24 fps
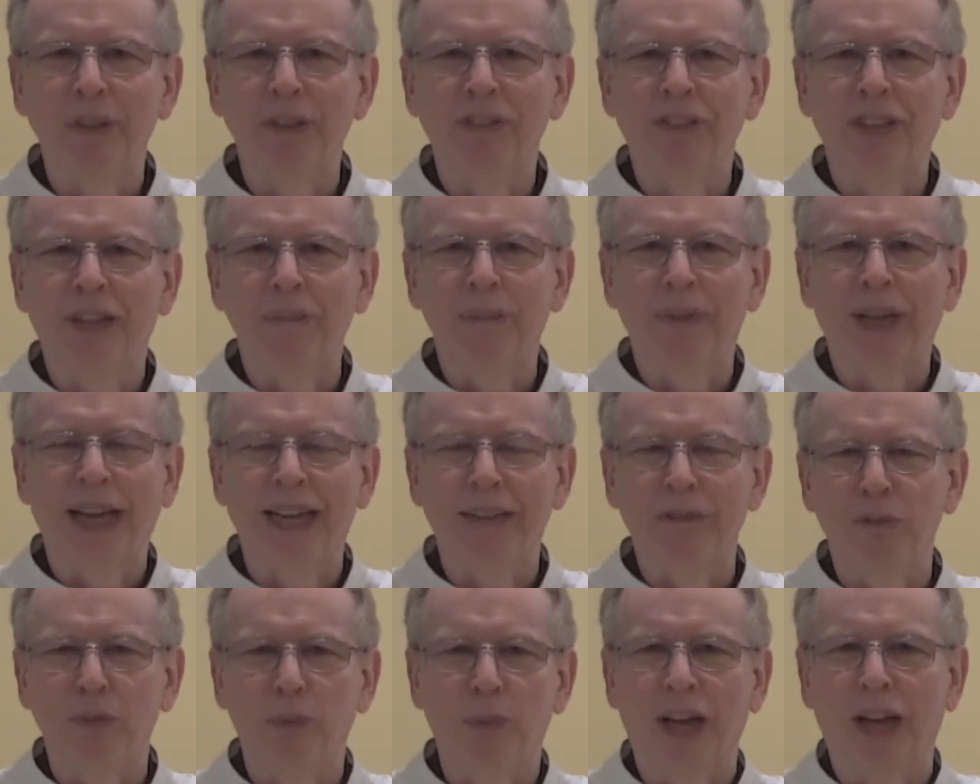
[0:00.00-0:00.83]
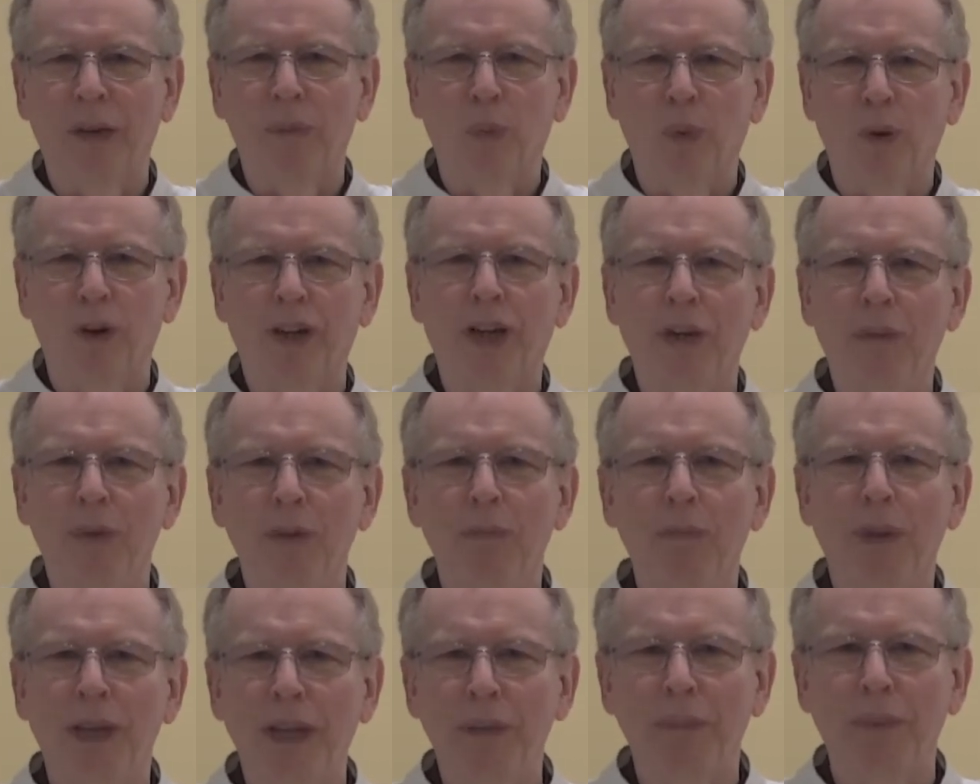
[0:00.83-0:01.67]
Sometimes when I'm working
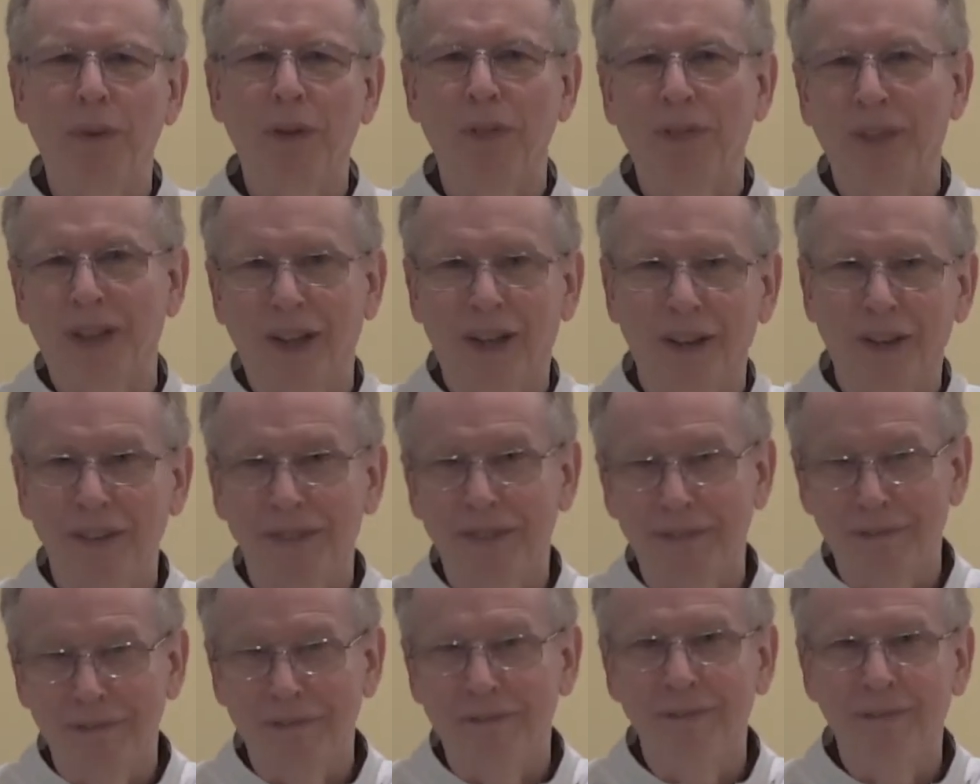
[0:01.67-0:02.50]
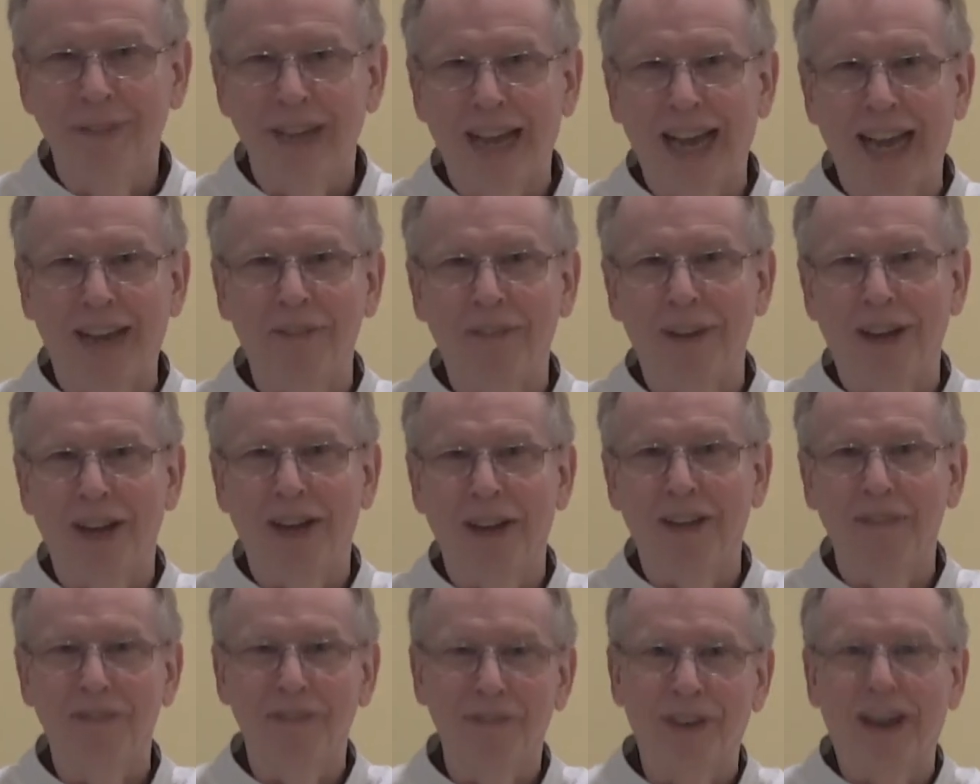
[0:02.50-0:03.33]
with people, they'll have
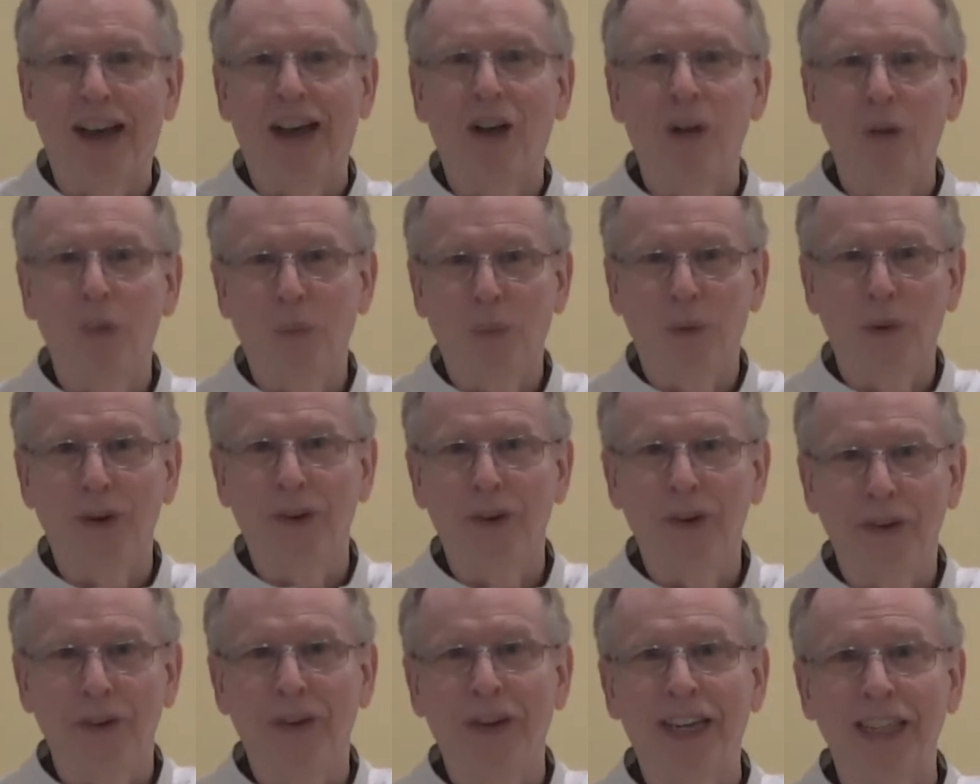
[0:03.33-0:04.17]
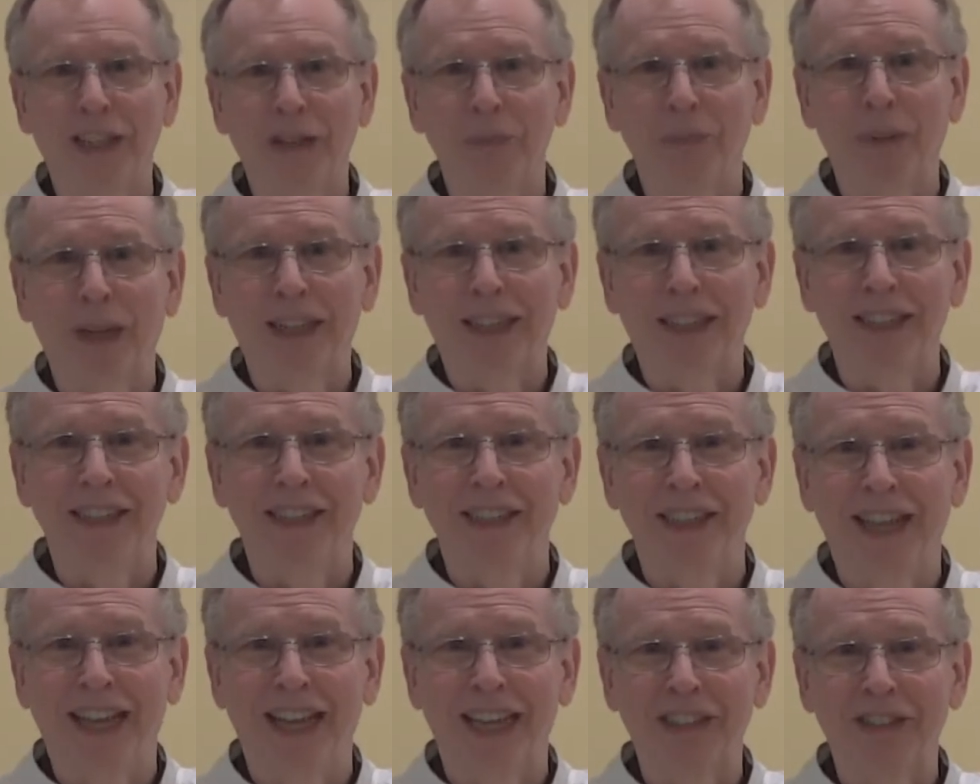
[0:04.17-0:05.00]
a foul word or an
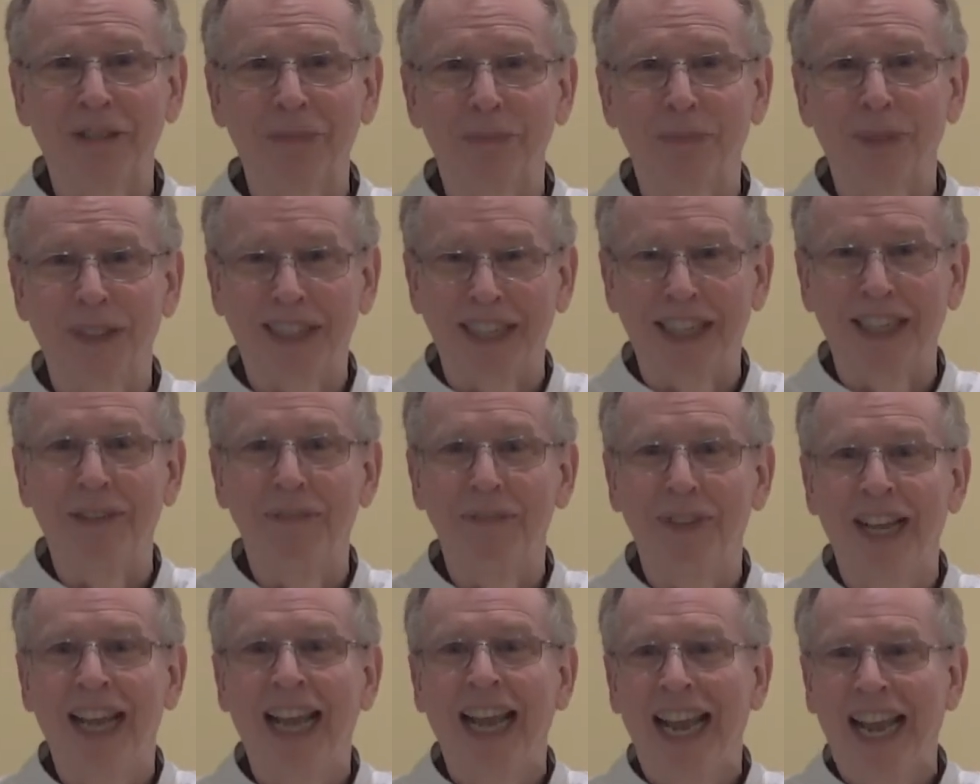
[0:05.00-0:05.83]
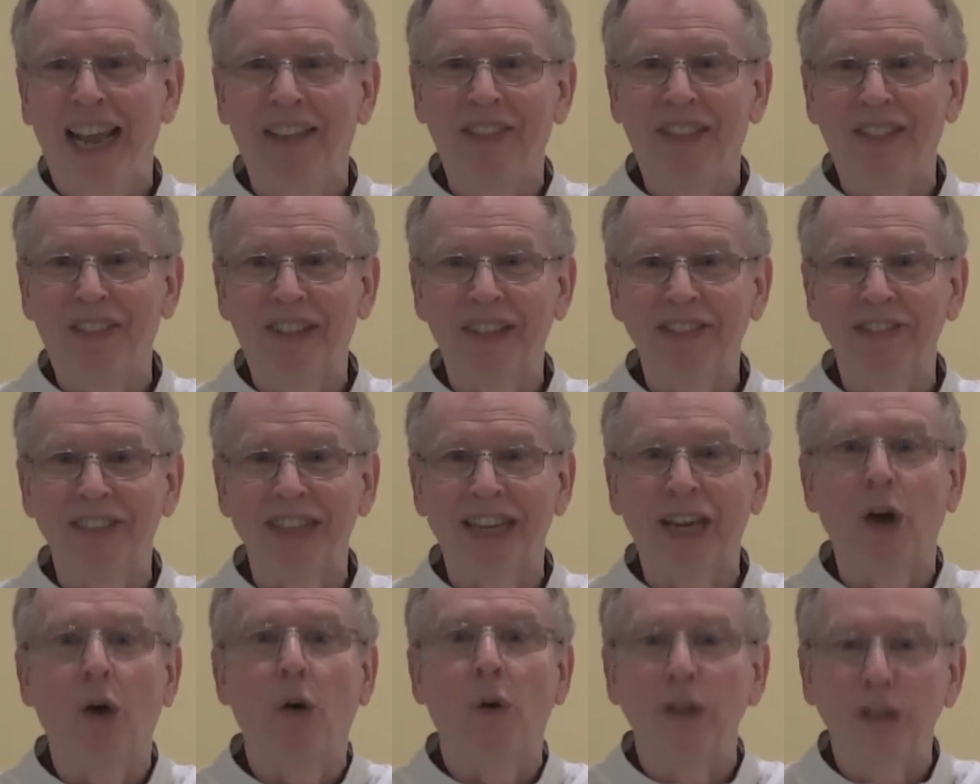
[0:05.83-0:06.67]
expletive, and then they'll
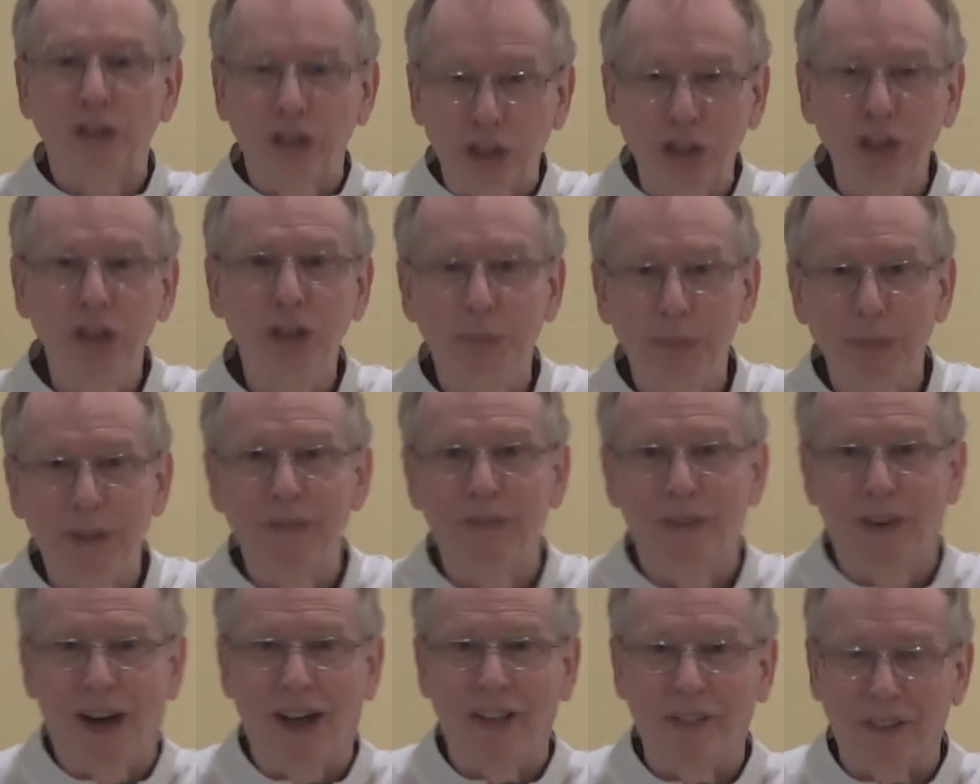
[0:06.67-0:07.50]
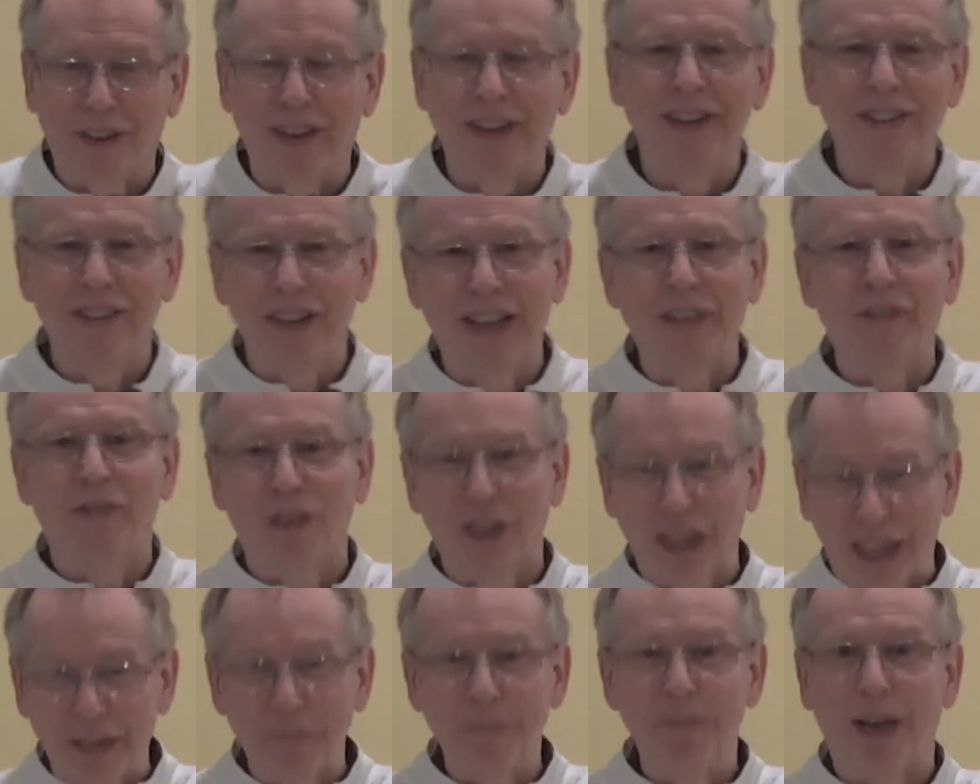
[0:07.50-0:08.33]
say, Oh, excuse me, Father, uh,
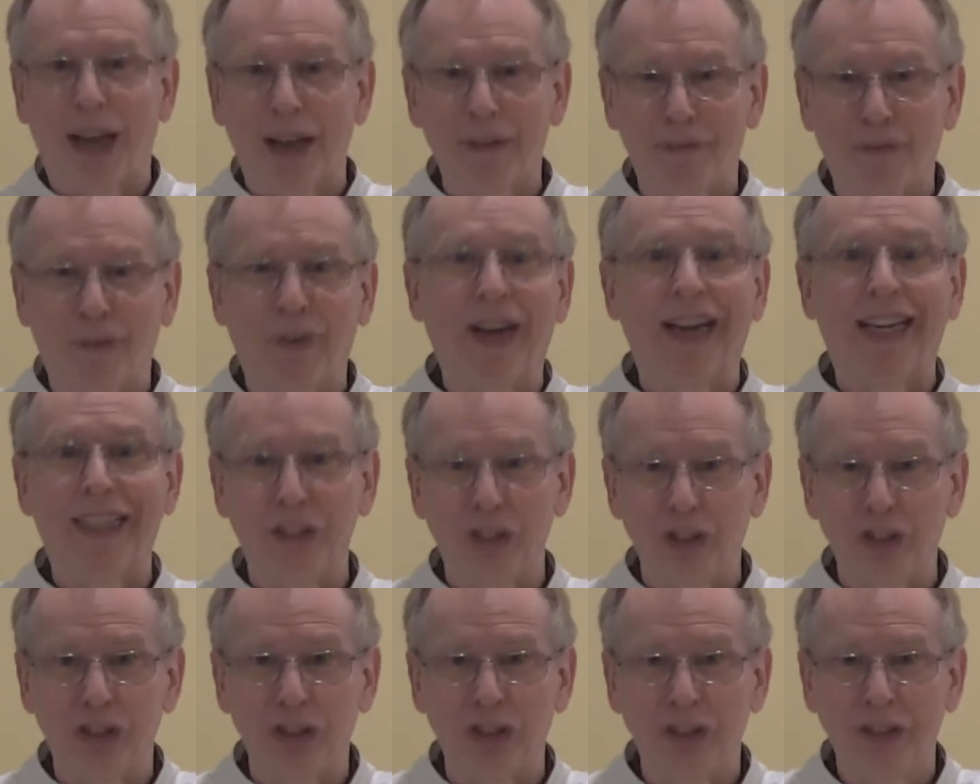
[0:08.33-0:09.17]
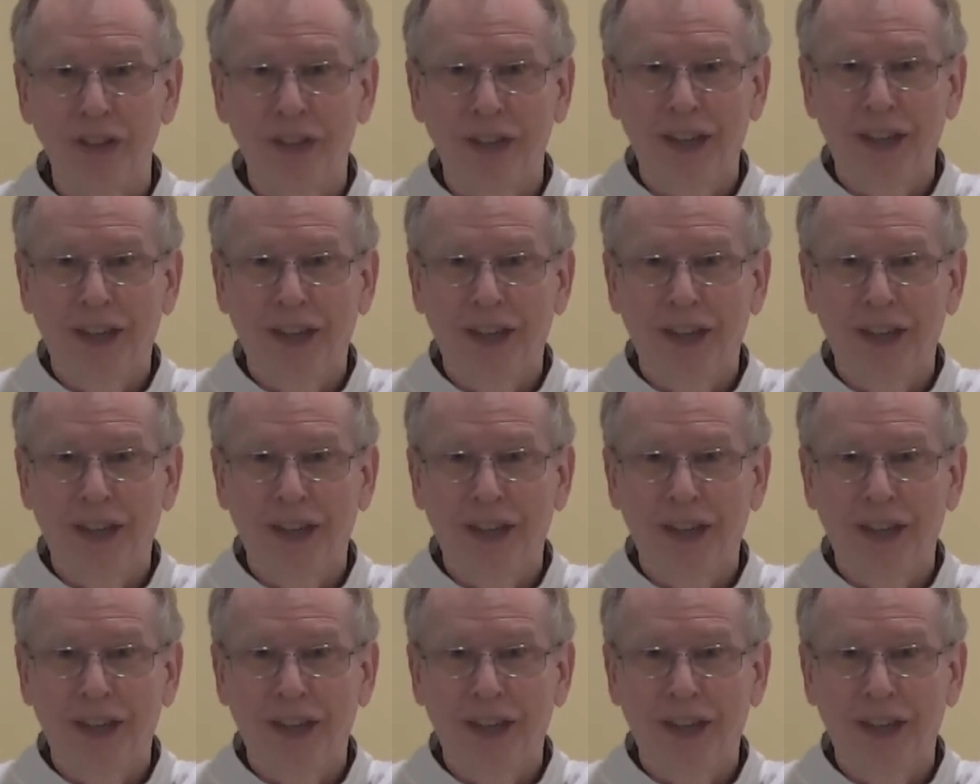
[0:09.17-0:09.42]
forgive my French.